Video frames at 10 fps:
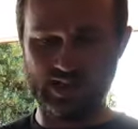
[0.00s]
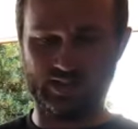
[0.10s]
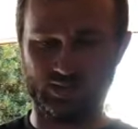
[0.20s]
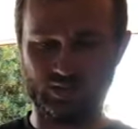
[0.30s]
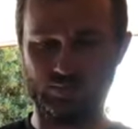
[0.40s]

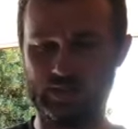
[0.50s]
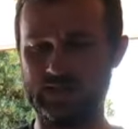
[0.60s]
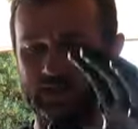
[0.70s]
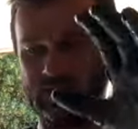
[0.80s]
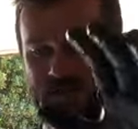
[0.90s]
our locked
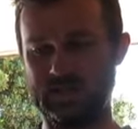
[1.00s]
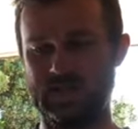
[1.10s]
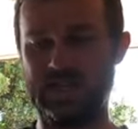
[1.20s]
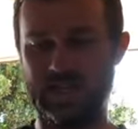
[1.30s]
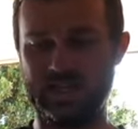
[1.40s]
one.
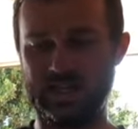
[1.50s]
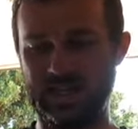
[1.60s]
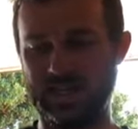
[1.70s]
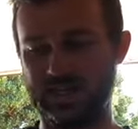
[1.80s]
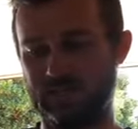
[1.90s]
That
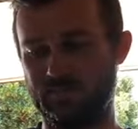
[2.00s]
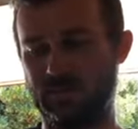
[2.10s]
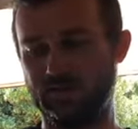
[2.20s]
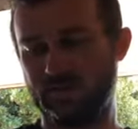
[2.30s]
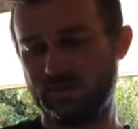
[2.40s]
there has to
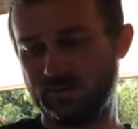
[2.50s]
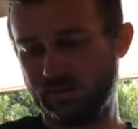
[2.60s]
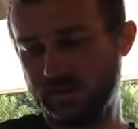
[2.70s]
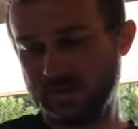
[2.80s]
bolt to.